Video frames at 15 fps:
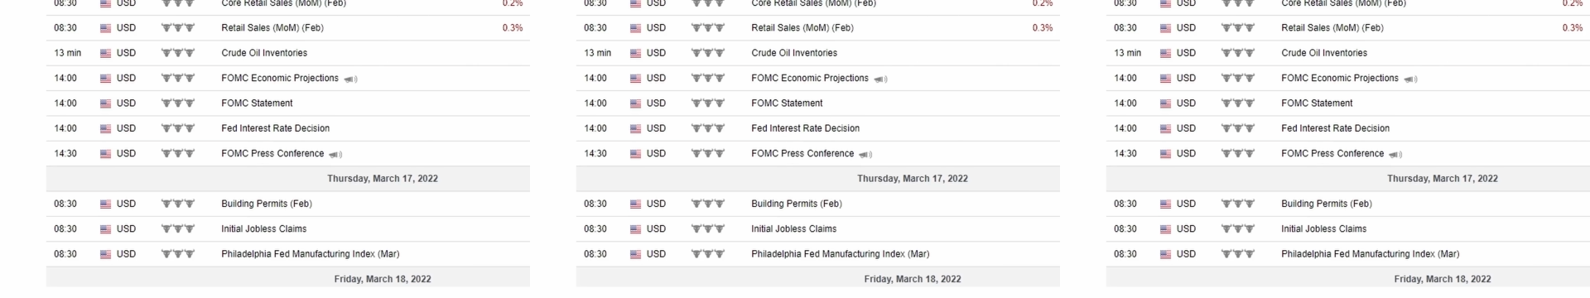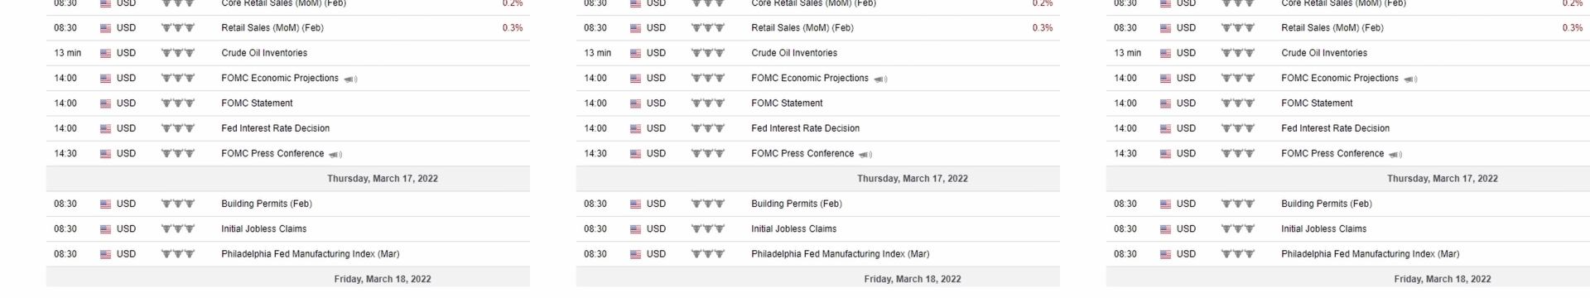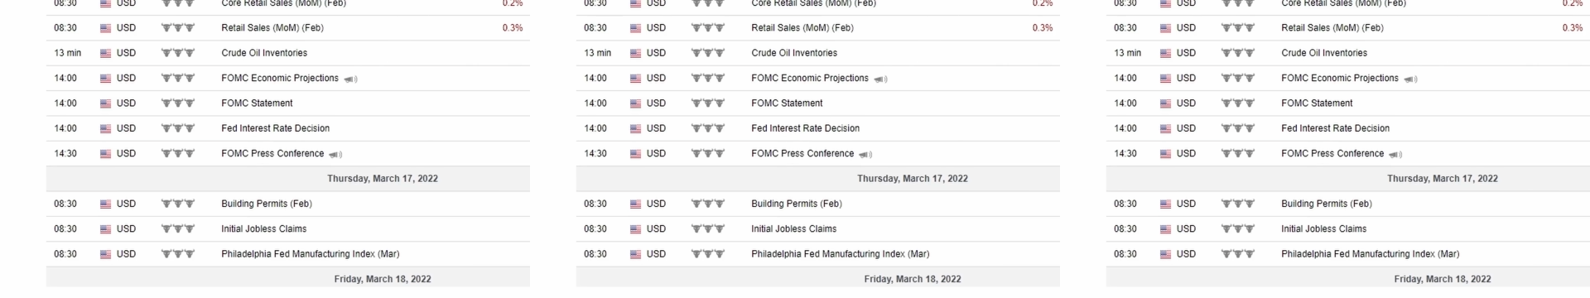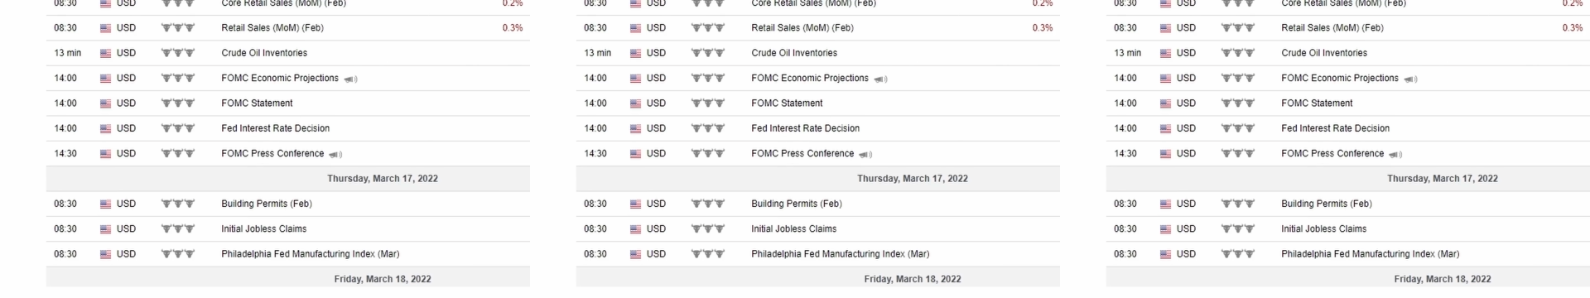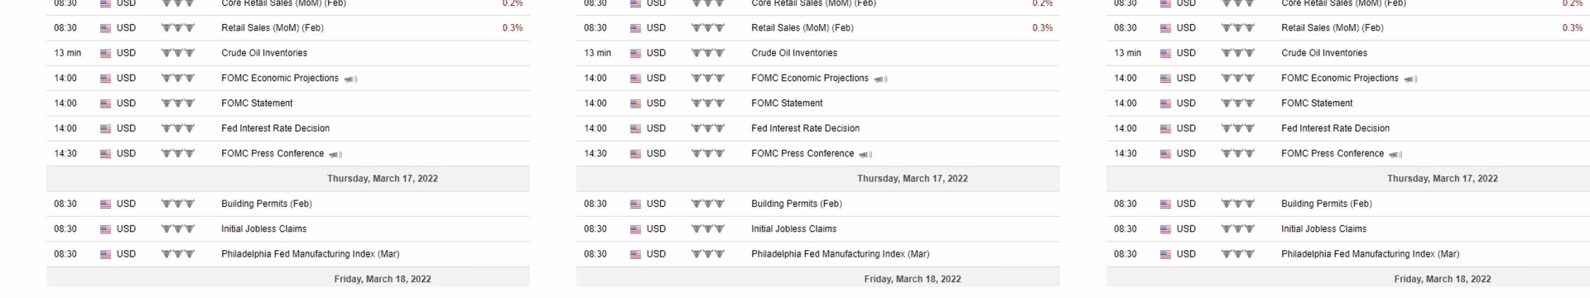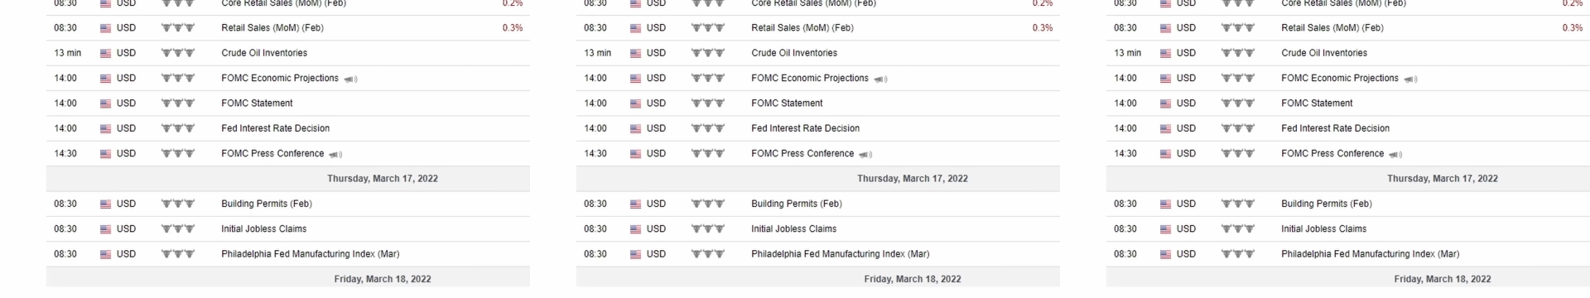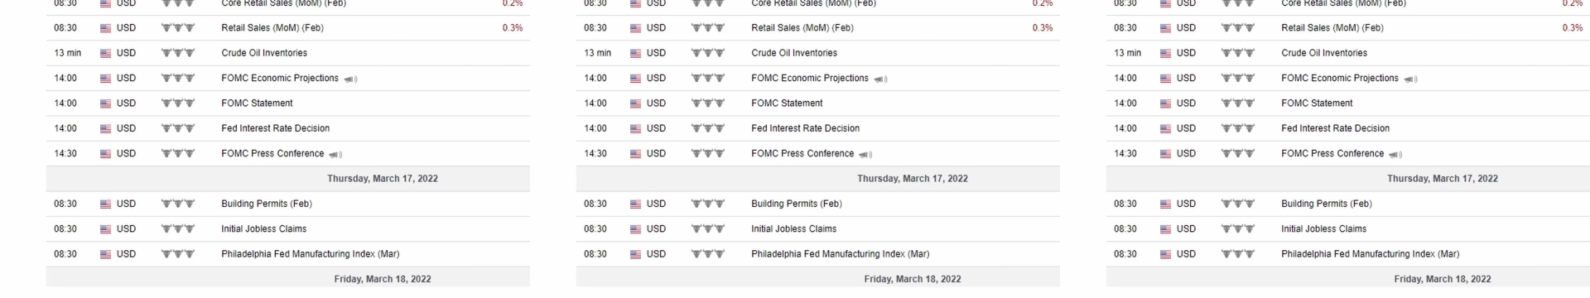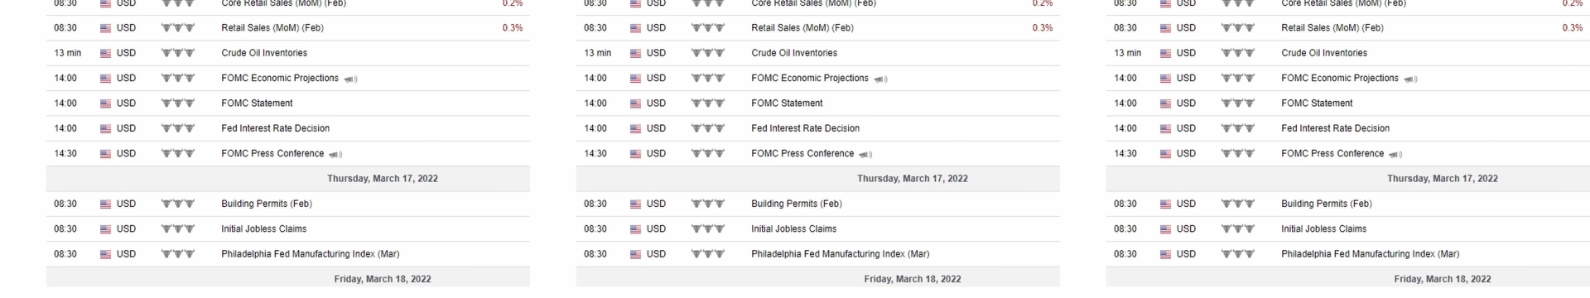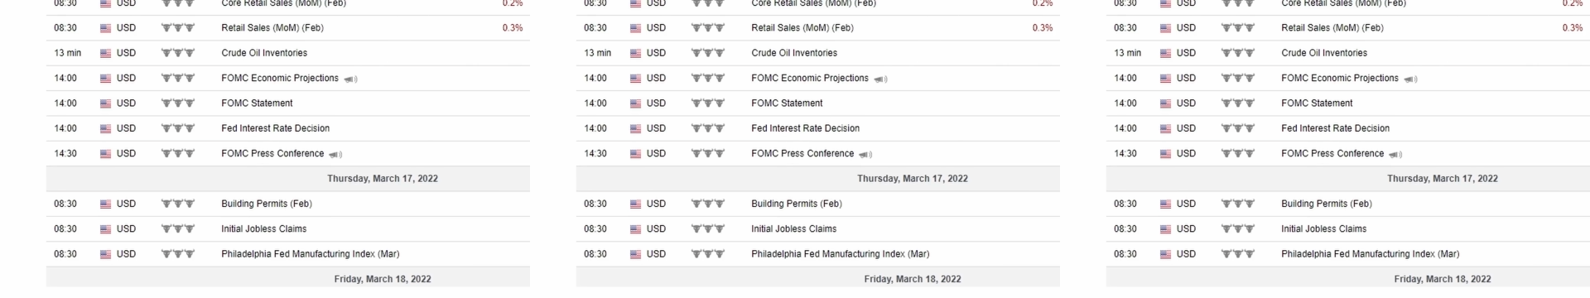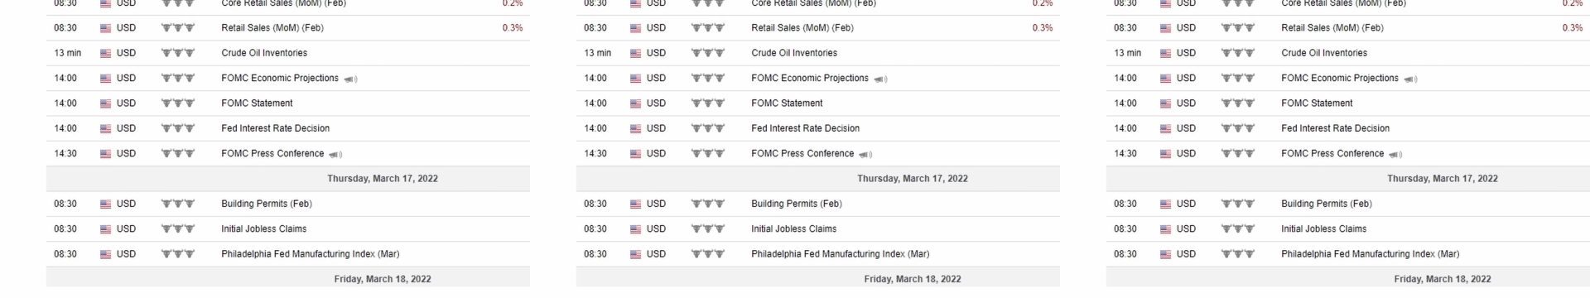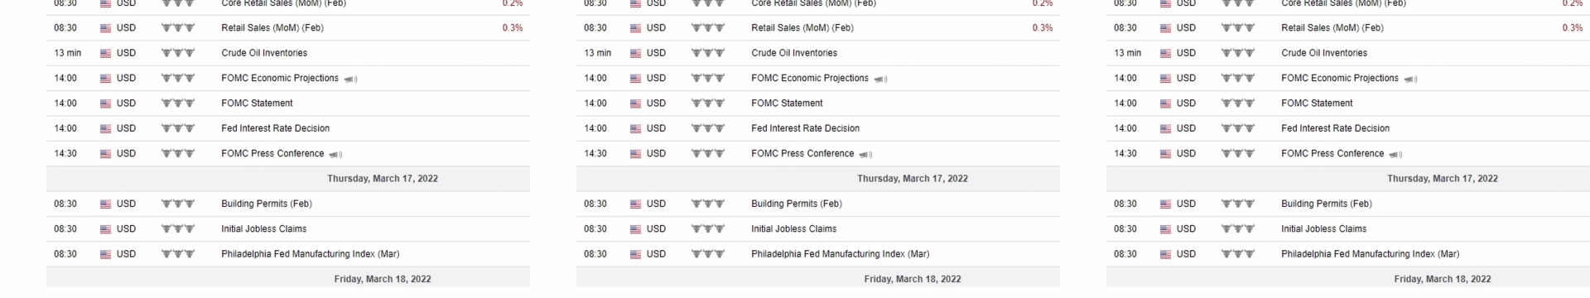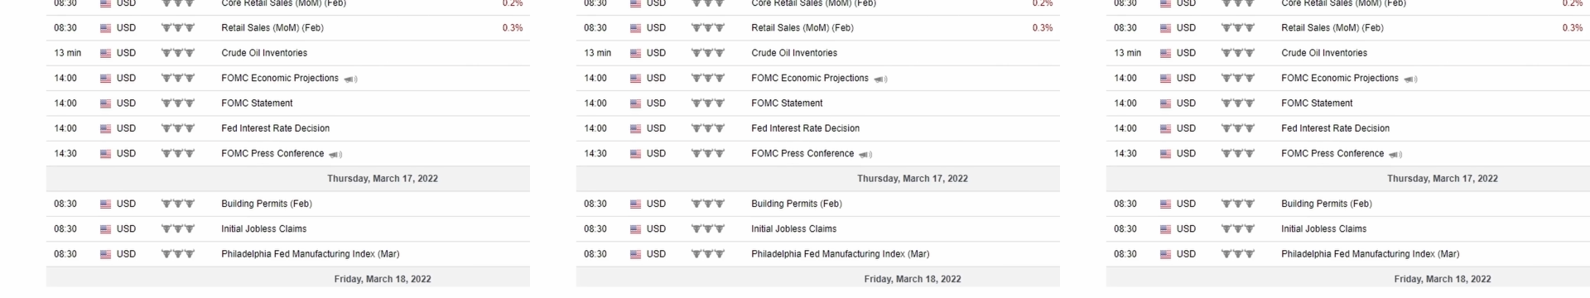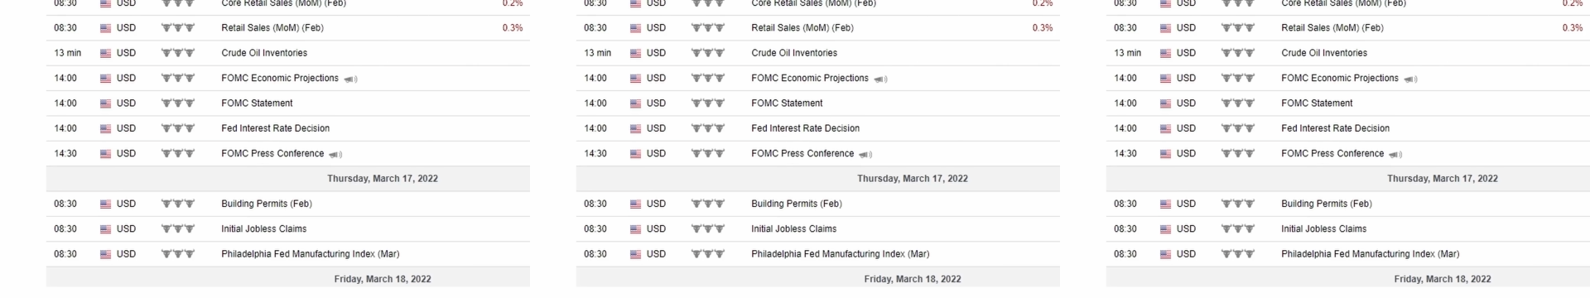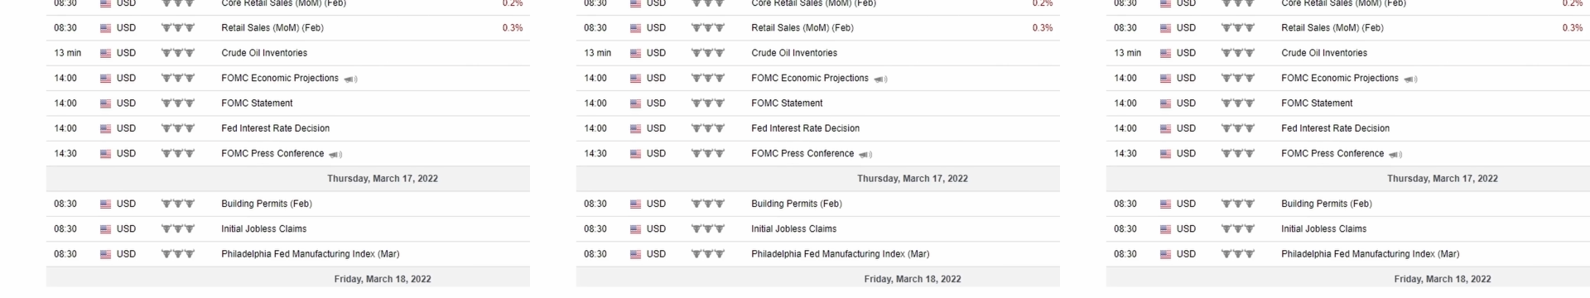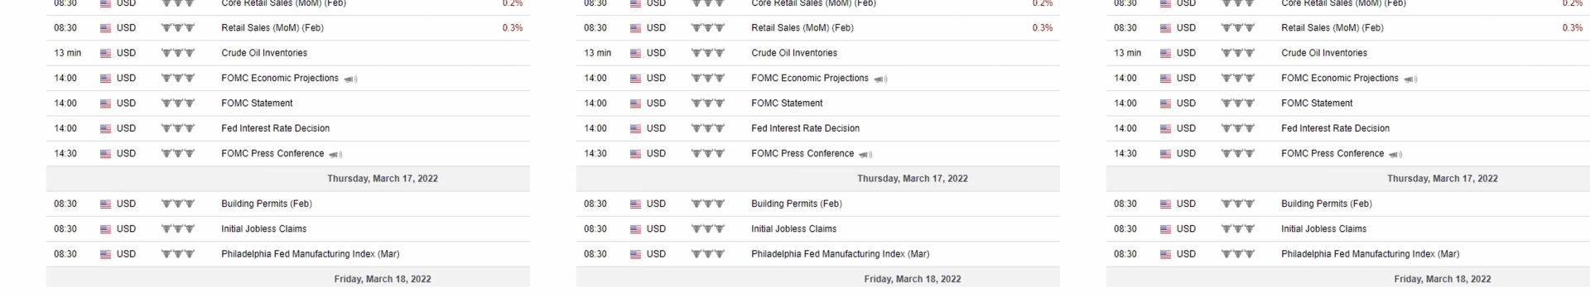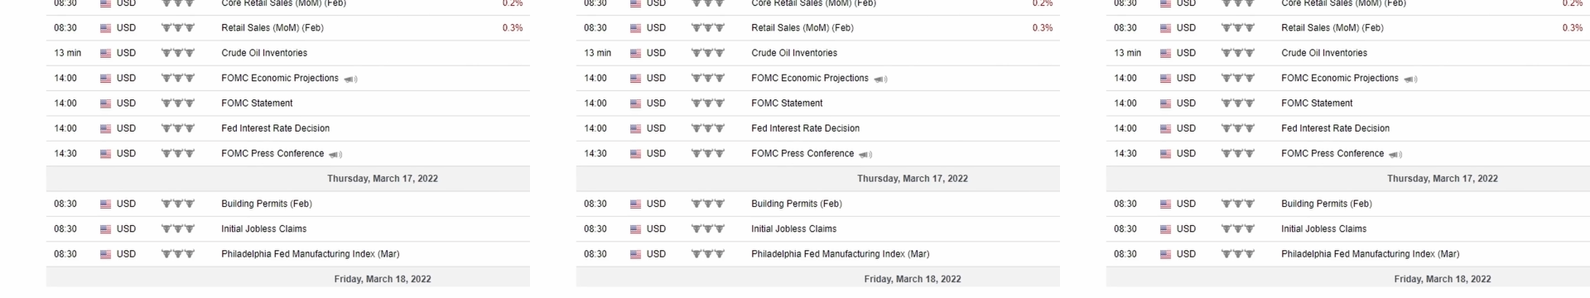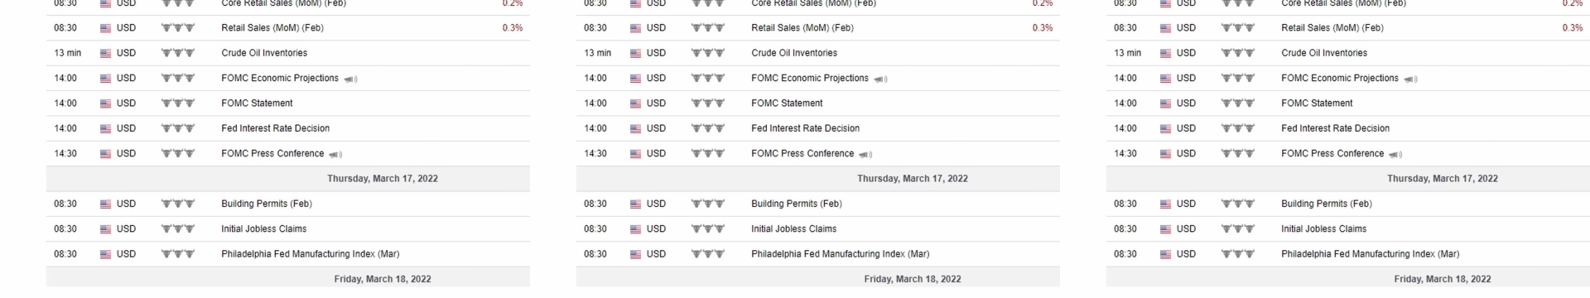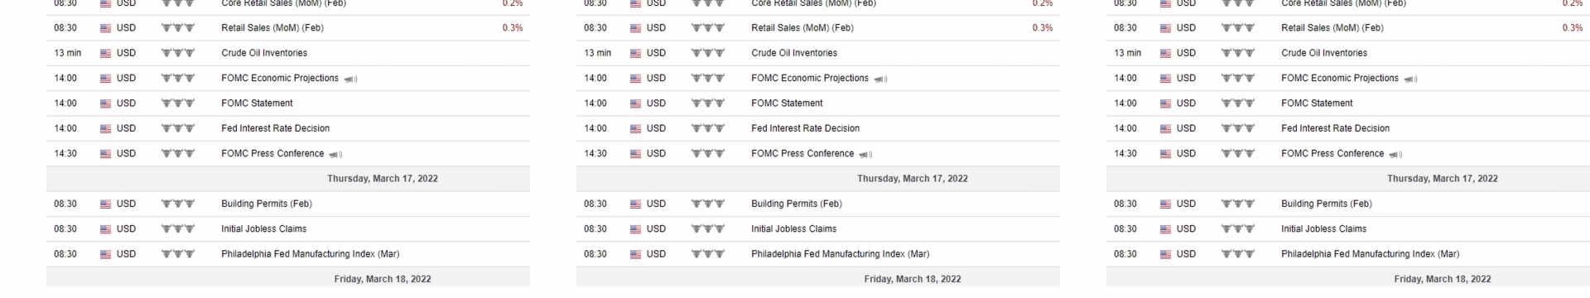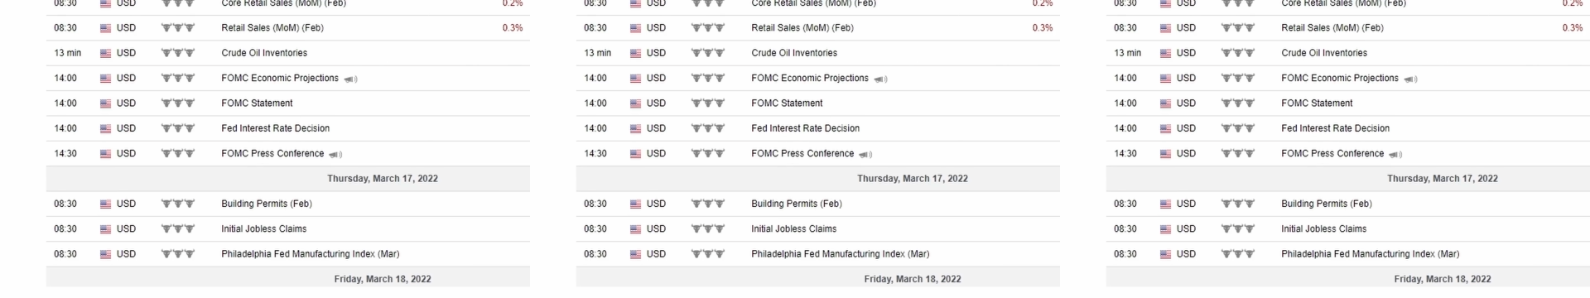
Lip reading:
(no speaker visible)